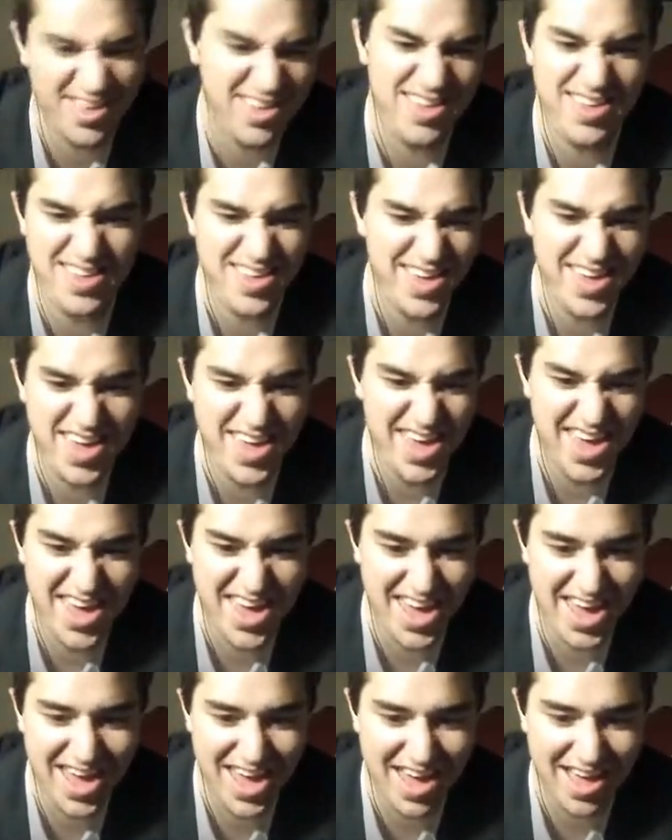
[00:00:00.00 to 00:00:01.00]

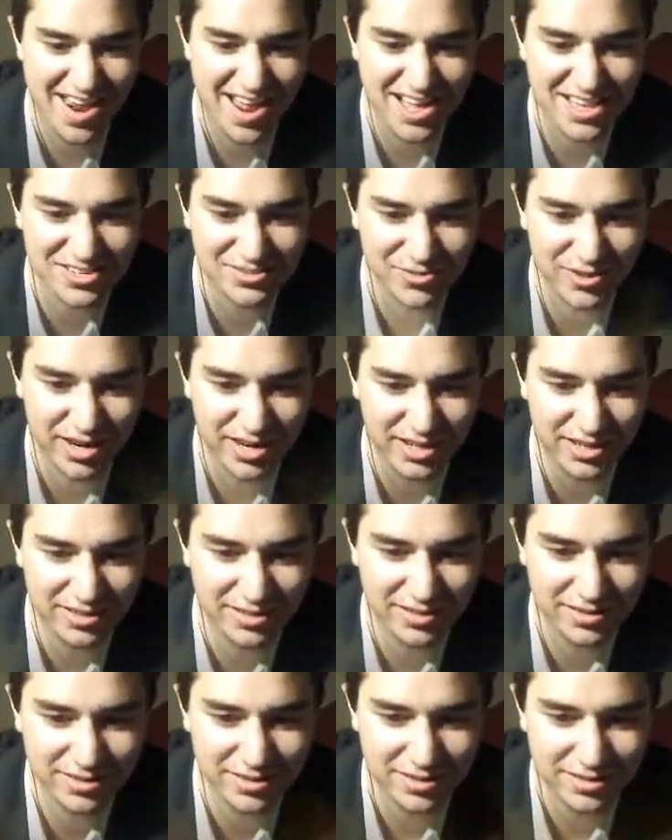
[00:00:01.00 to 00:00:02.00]
Yeah, that's right.
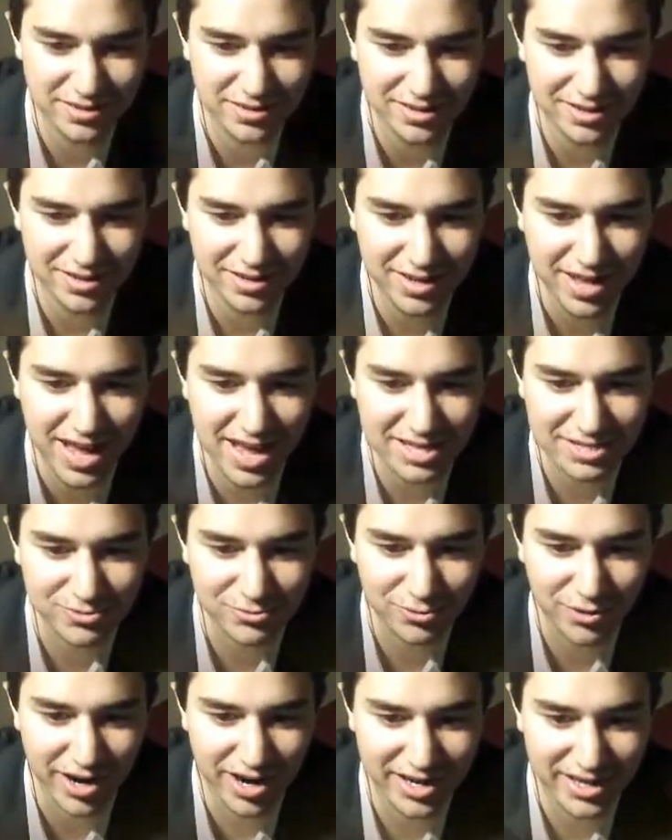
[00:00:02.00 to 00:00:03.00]
That's
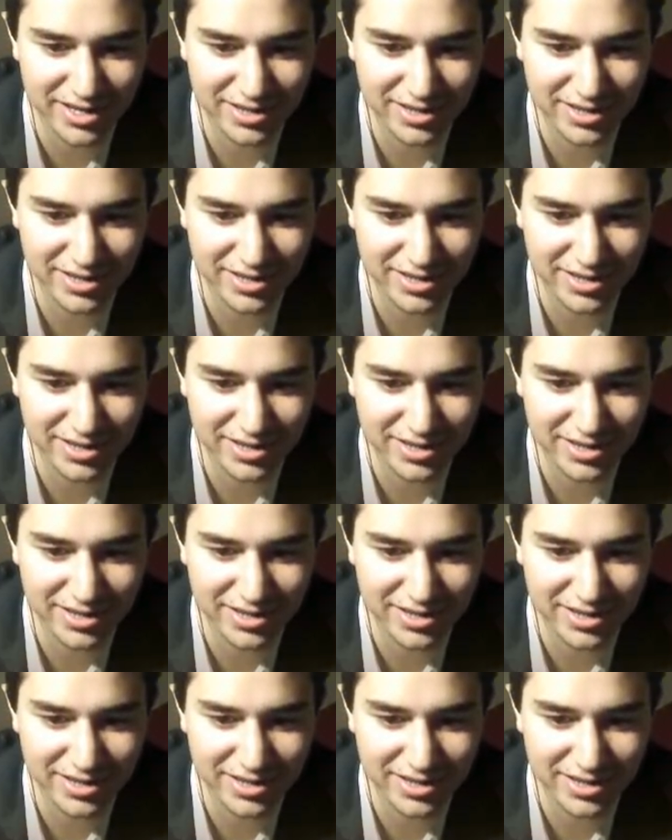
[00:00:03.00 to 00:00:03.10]
right.